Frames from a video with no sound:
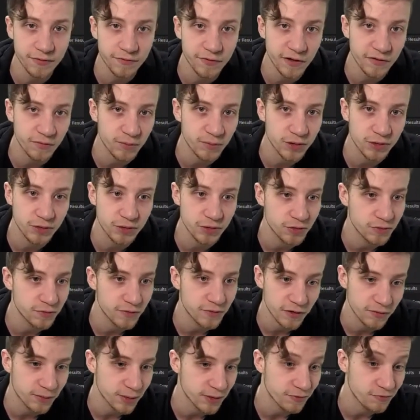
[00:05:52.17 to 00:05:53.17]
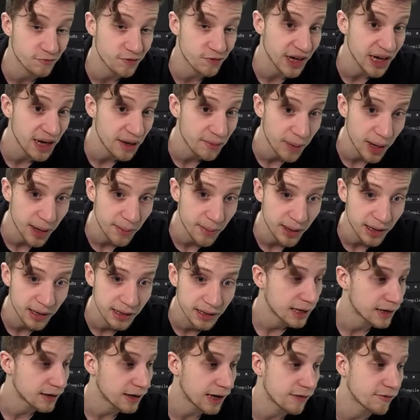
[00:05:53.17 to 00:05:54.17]
5.2, 5.3 maybe,
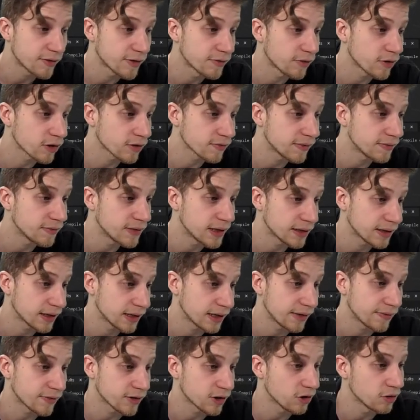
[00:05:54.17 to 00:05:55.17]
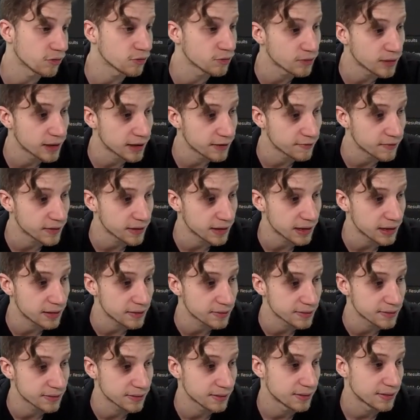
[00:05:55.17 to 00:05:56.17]
and ever work with that and never go to anything
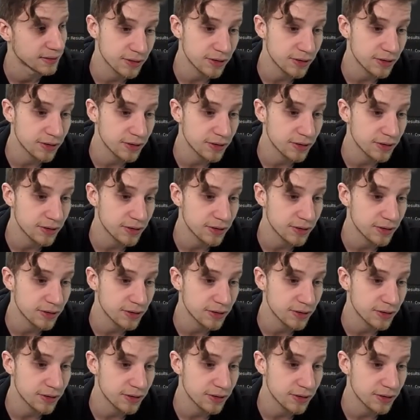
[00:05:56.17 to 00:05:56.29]
else.